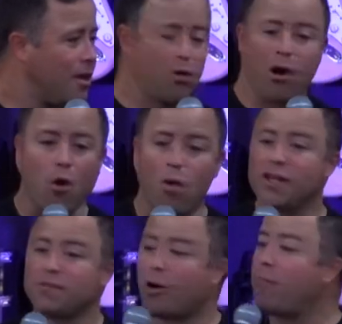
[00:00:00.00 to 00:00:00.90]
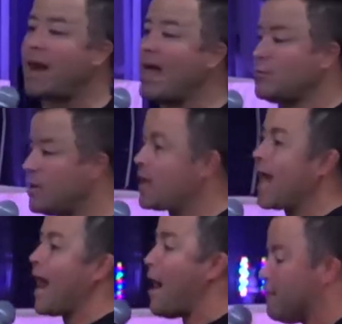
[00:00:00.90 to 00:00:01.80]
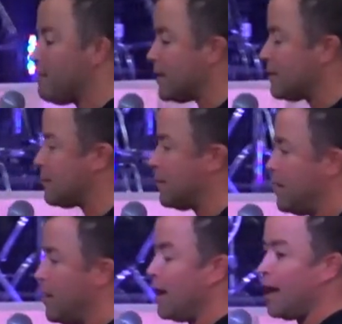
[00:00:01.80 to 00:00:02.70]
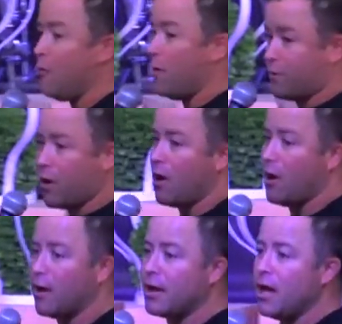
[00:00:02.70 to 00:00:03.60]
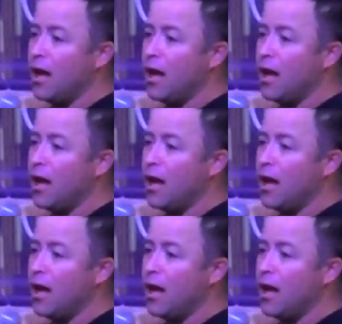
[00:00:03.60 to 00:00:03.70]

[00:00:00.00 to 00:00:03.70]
You are always more blessed when you get out of it with God.